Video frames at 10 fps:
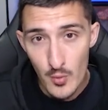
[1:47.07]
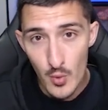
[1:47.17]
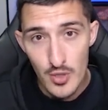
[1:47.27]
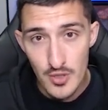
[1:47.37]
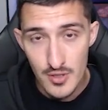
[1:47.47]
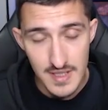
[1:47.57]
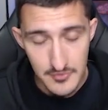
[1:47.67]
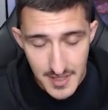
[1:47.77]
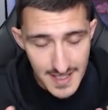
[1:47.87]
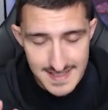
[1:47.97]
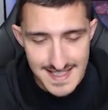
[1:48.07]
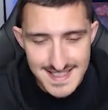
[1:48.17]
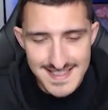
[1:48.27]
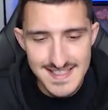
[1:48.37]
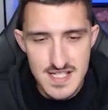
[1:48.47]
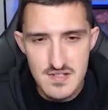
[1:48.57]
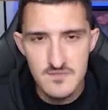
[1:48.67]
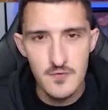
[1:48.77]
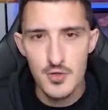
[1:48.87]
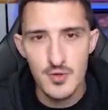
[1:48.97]
world, I realize it's just
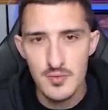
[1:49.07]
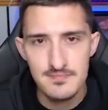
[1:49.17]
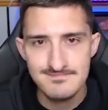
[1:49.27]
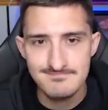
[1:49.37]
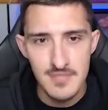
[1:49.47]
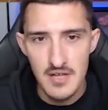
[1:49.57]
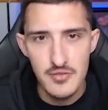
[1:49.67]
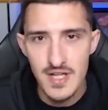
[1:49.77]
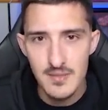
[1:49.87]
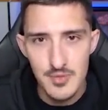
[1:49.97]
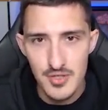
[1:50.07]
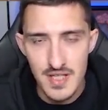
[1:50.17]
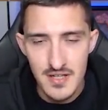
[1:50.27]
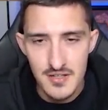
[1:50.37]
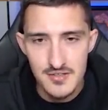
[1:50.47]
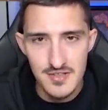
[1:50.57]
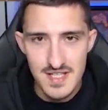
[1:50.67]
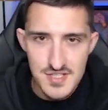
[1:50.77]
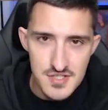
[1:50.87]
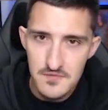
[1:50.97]
for leveling up your character.
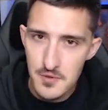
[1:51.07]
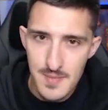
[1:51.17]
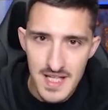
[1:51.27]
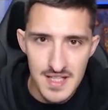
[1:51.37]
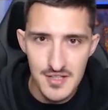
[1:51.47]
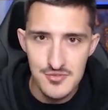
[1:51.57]
That's just for making you